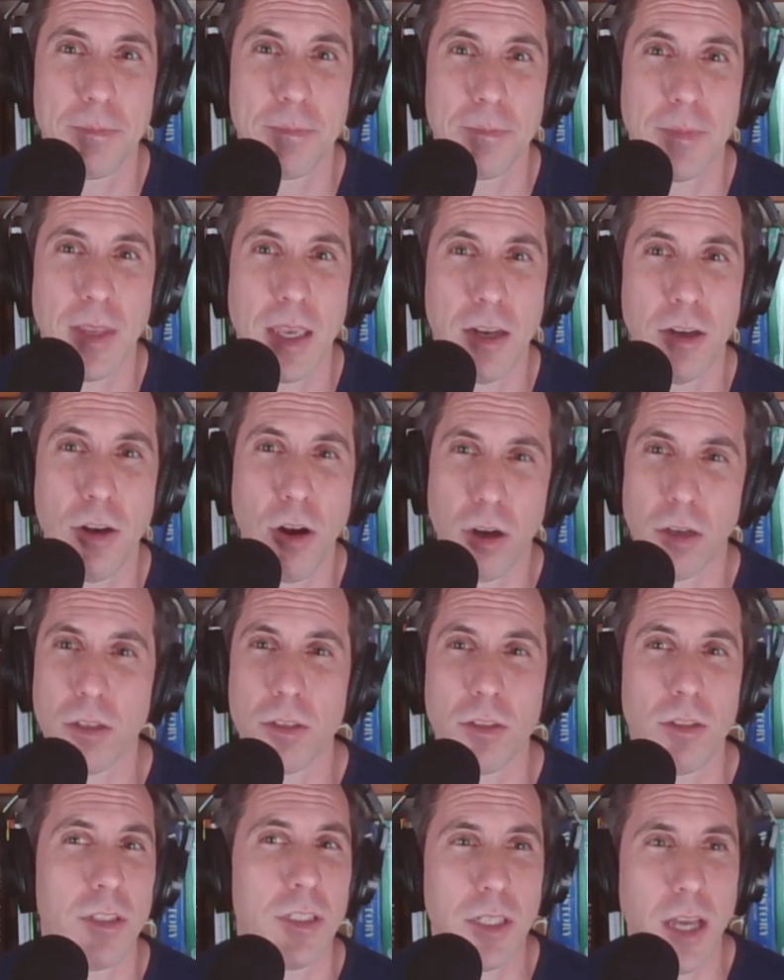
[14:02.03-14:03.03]
In an
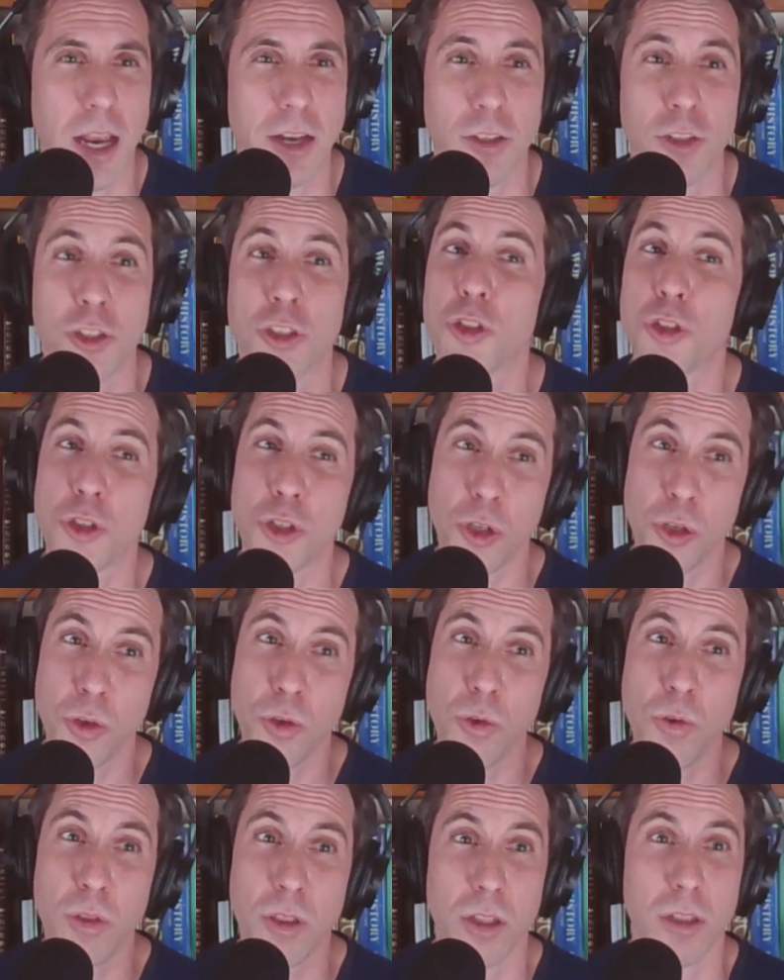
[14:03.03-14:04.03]
article entitled Two
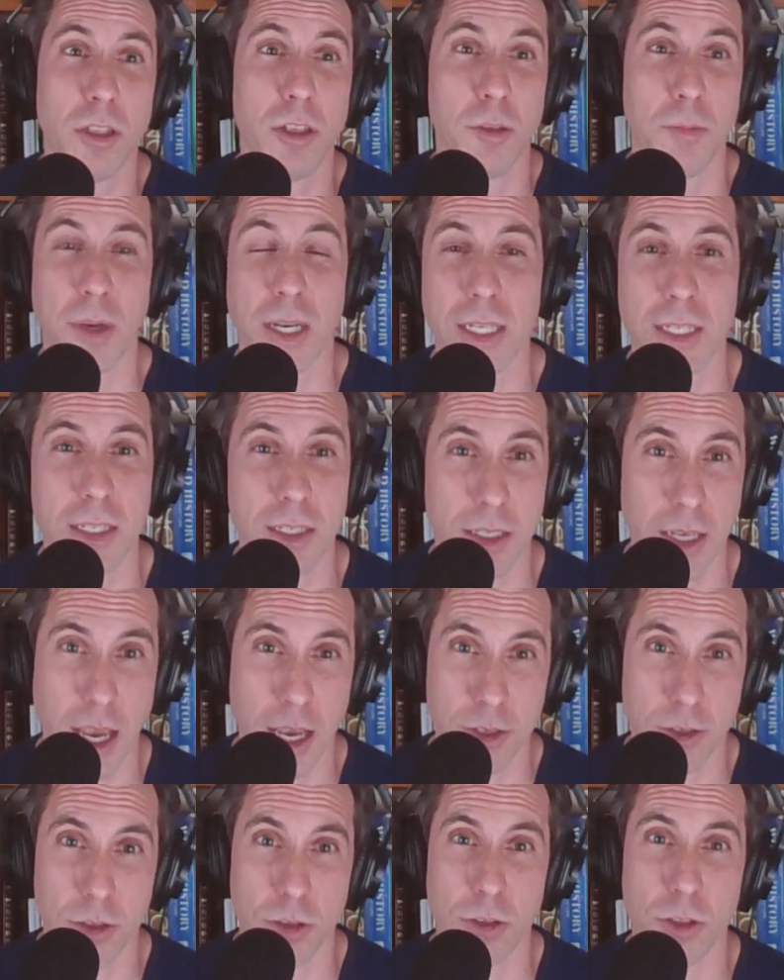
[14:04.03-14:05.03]
Thalidomide
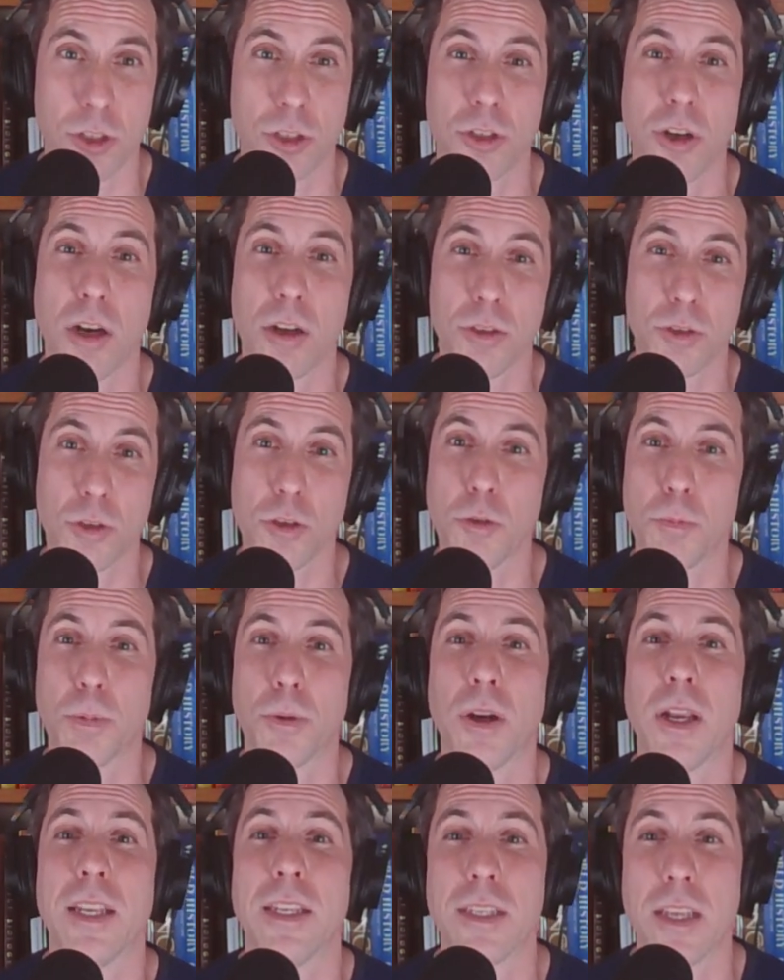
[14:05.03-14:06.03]
Disasters, Charles Hooper
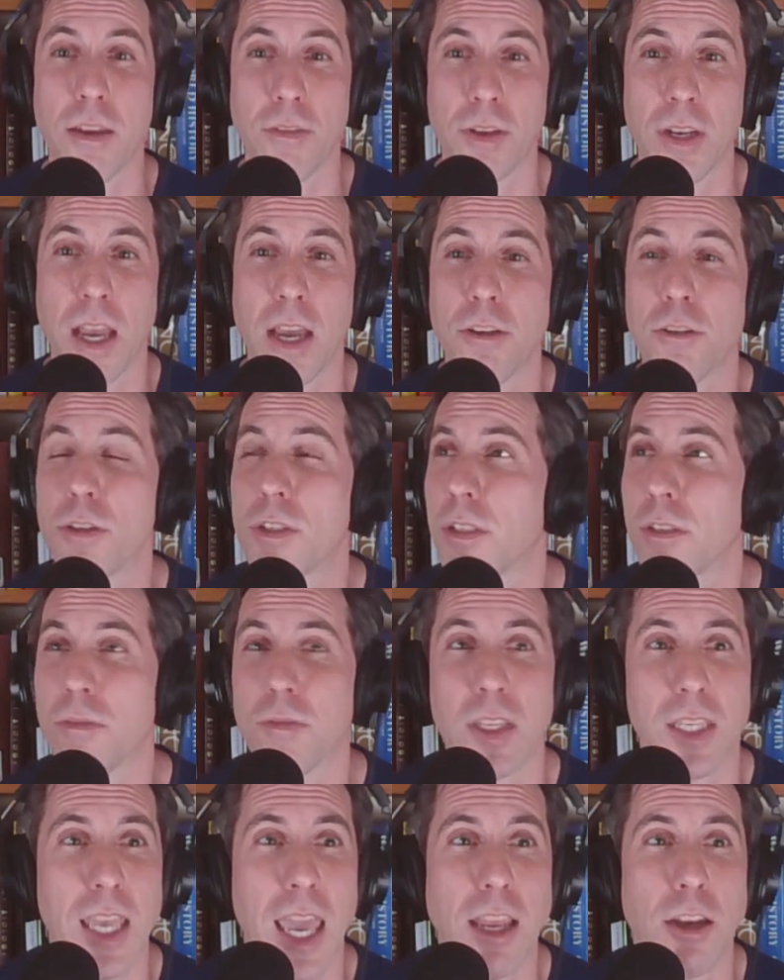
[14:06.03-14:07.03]
and David Henderson of the
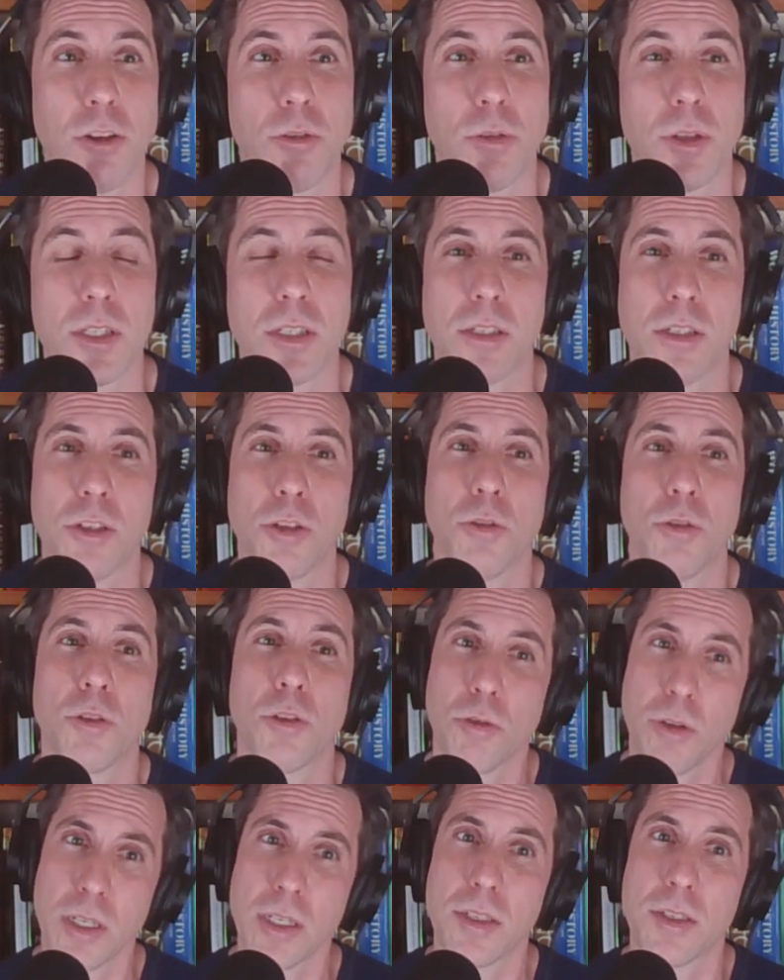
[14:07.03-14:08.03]
Cato Institute
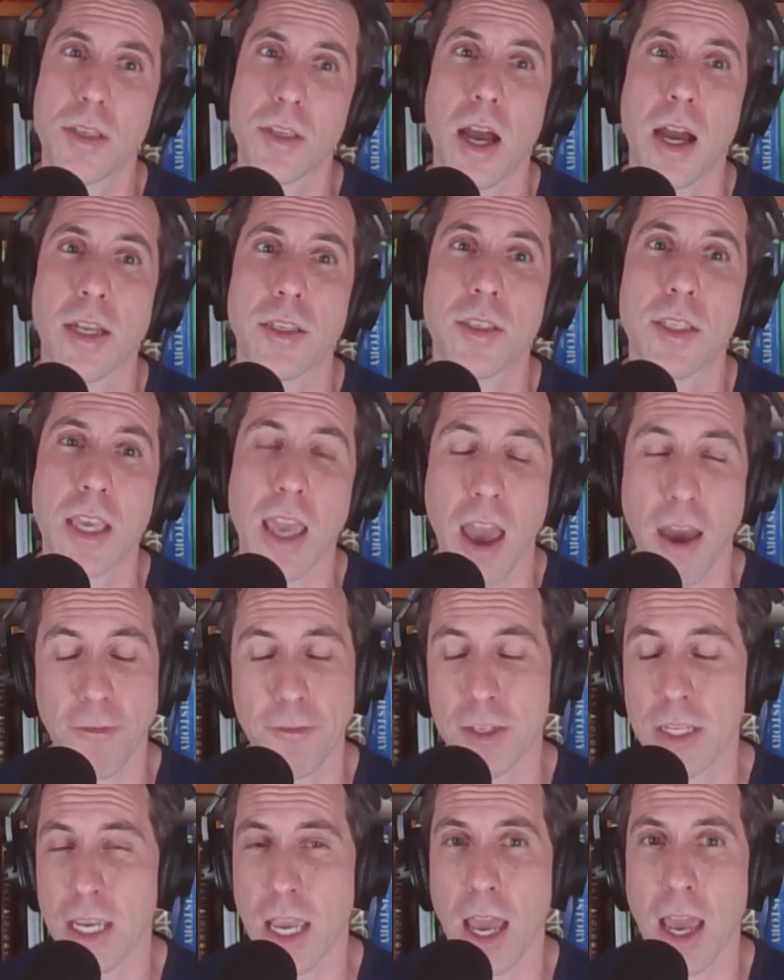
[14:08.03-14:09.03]
criticized the
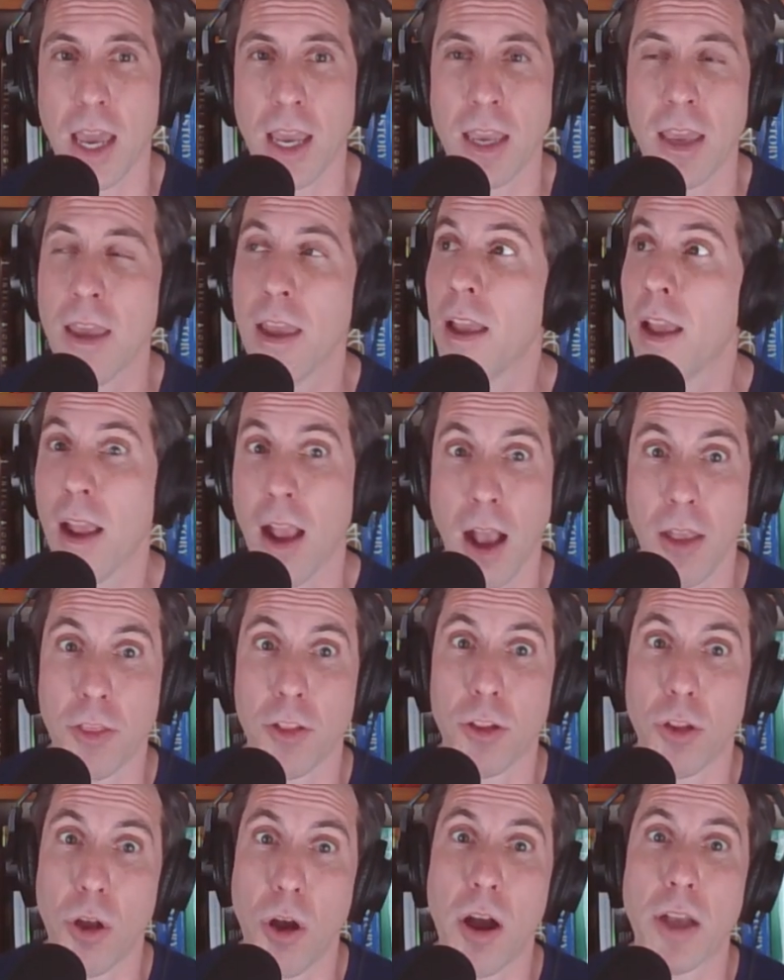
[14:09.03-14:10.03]
FDA and the
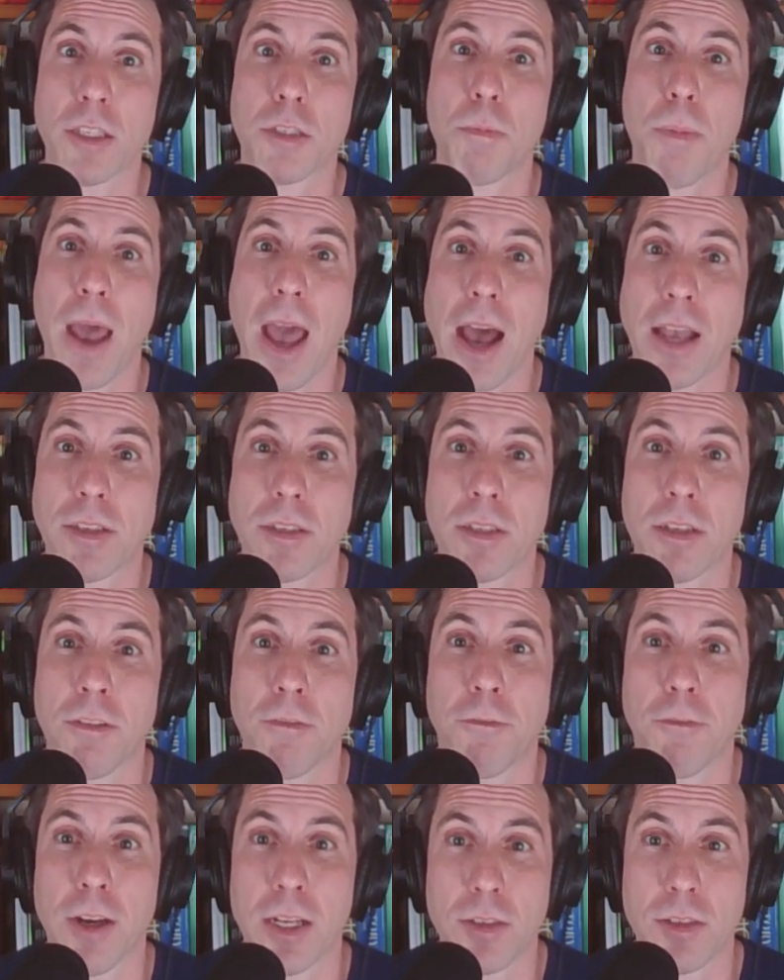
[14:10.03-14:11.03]
laws passed in
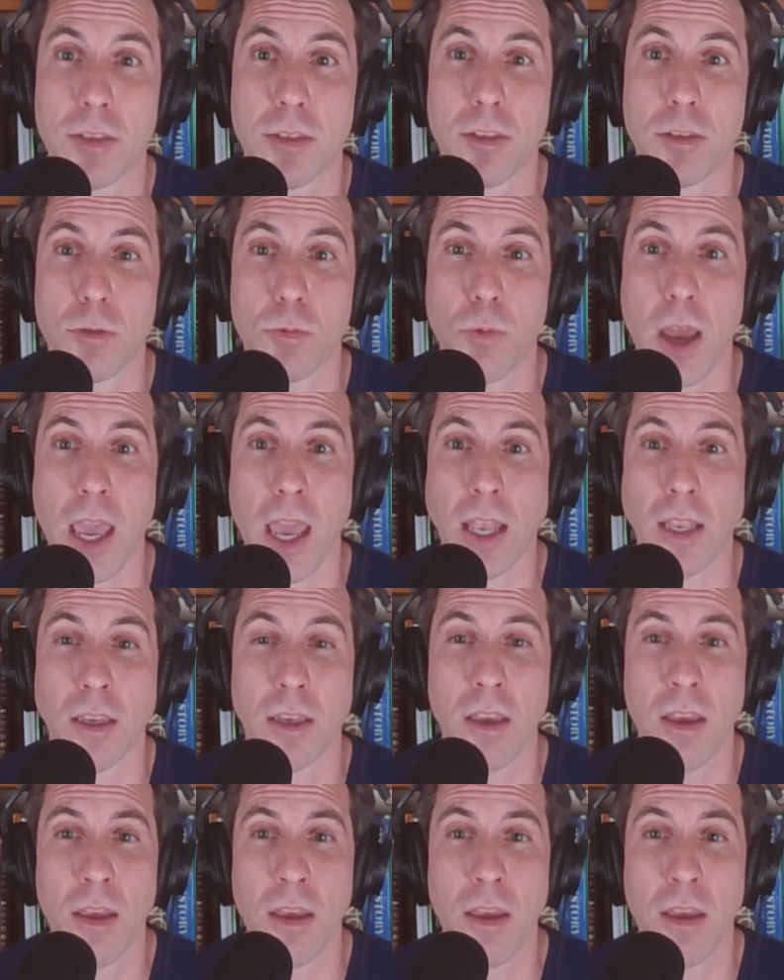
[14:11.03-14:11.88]
Frances's wake